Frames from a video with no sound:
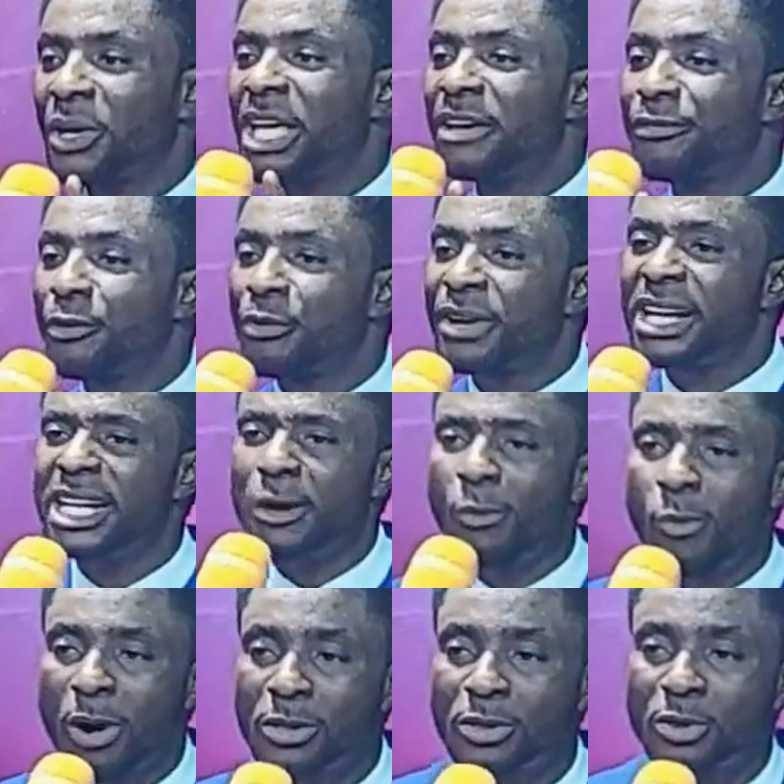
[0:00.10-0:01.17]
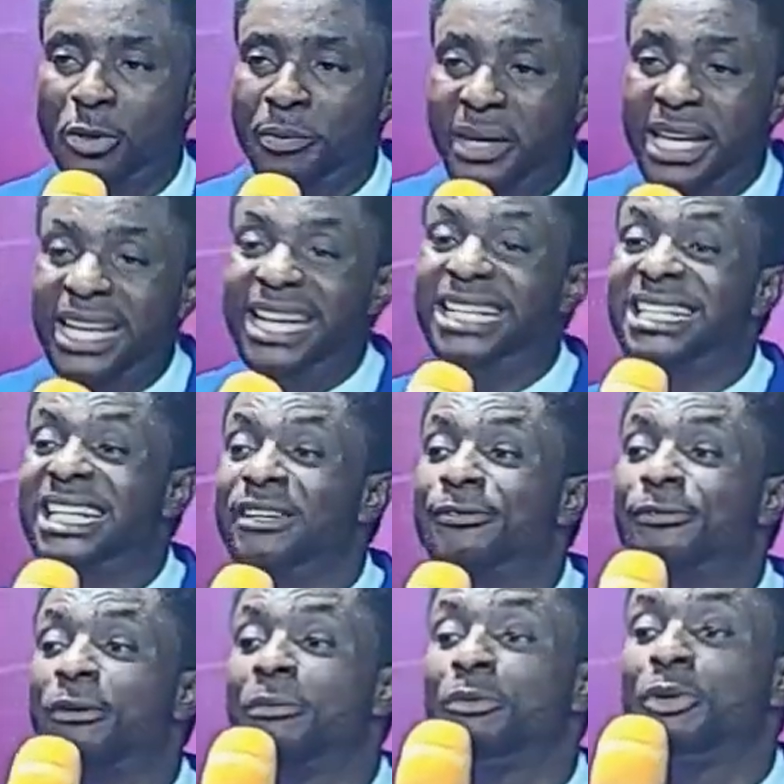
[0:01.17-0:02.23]
So if you really want to be
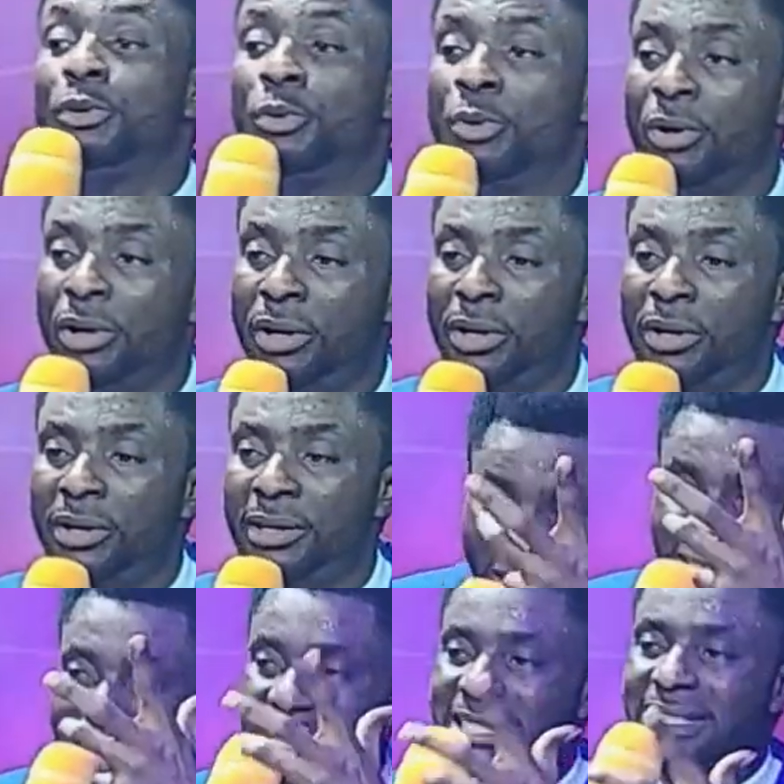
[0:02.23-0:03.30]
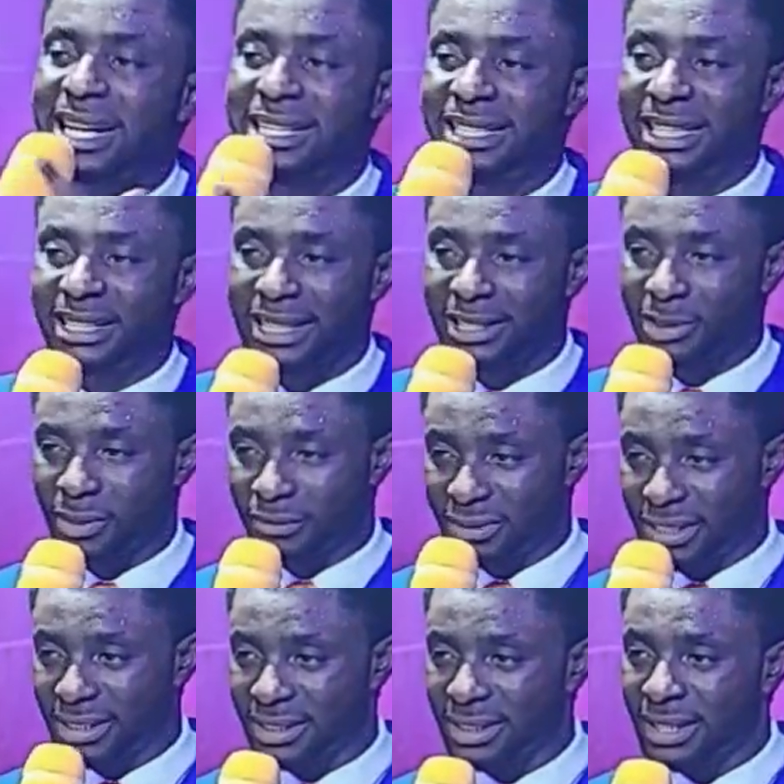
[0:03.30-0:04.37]
hidden from you, don't understand the
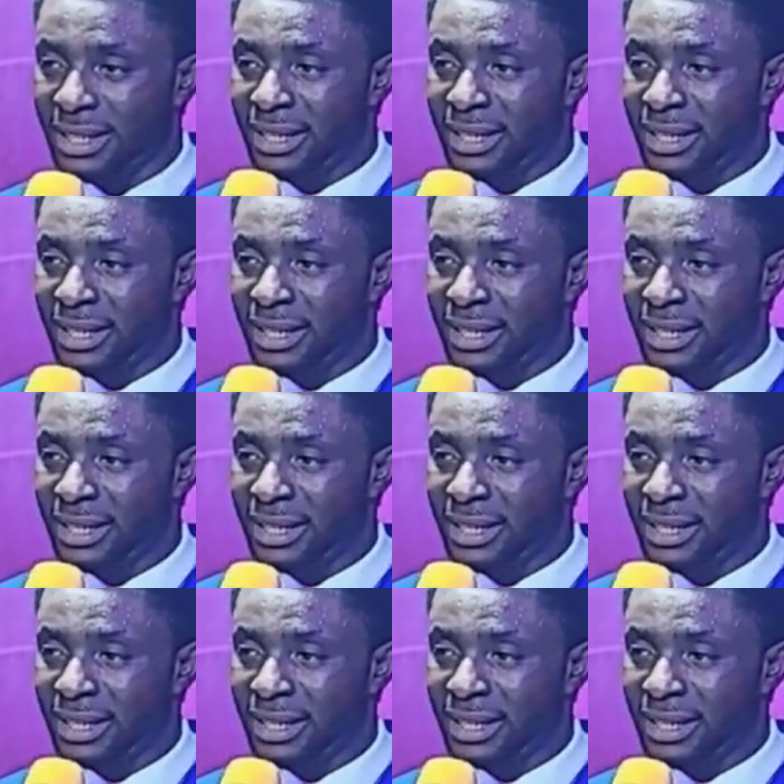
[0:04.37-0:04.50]
ancient of